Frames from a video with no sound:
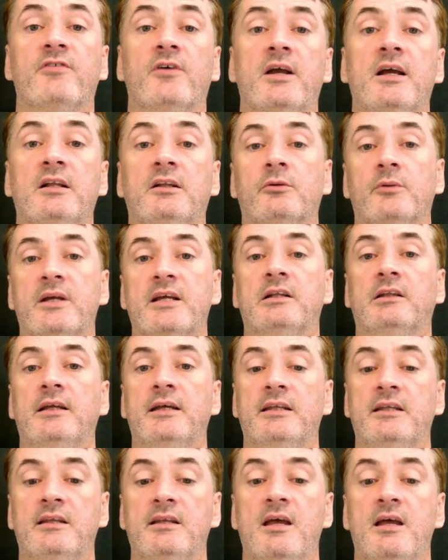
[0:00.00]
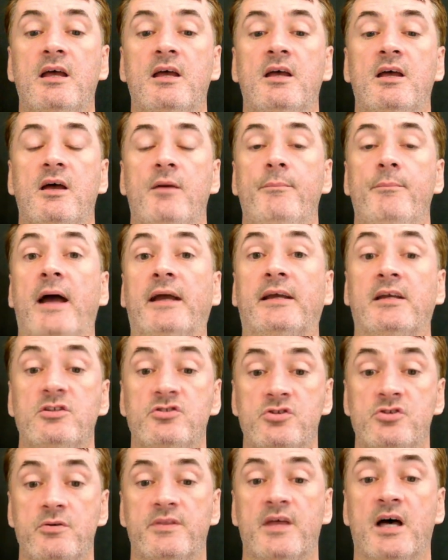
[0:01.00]
Hillary Clinton back in
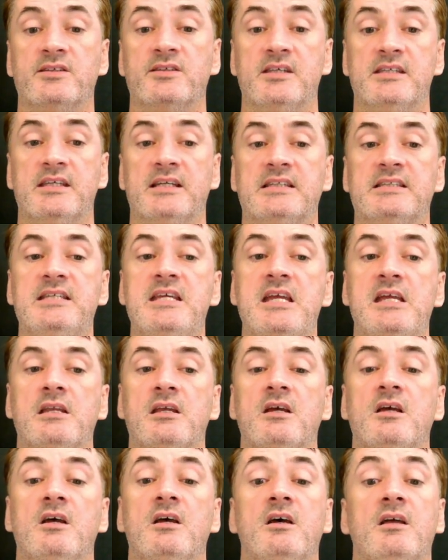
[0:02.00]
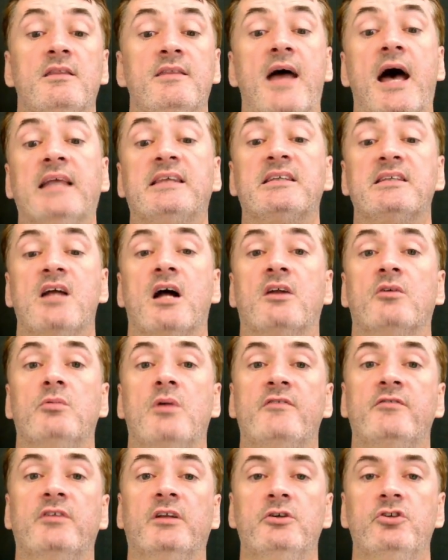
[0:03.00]
2016. That's not a
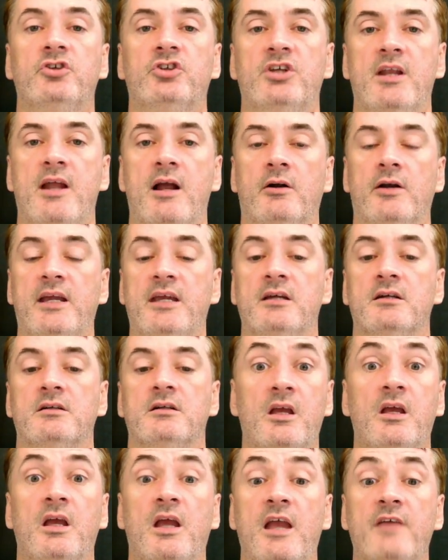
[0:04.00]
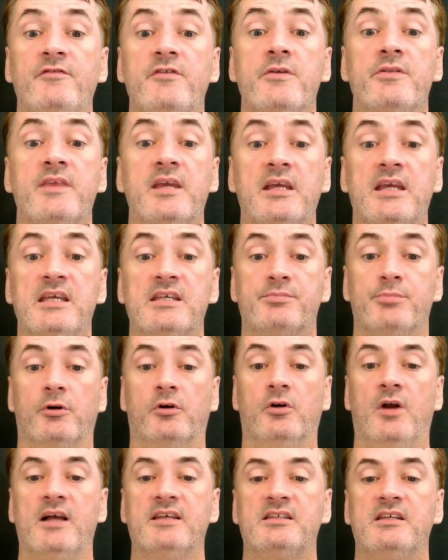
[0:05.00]
revolutionary. If you think he's
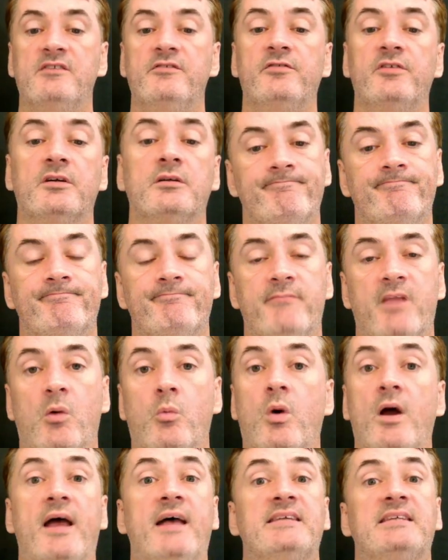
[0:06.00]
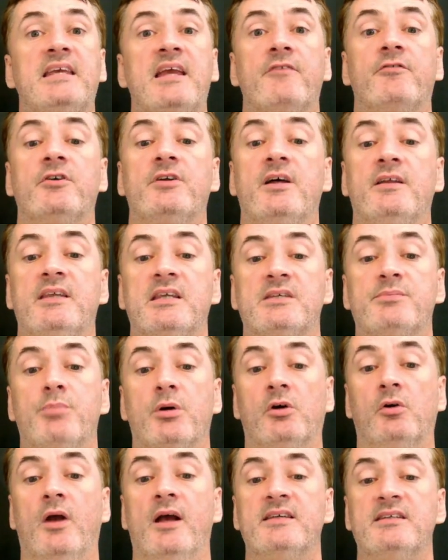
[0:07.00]
progressive, what has he ever done that's
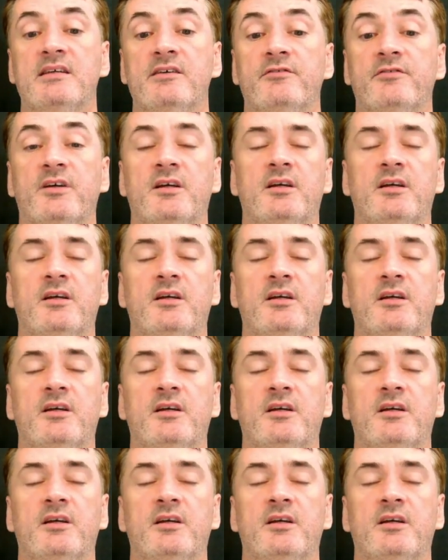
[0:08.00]
progressive?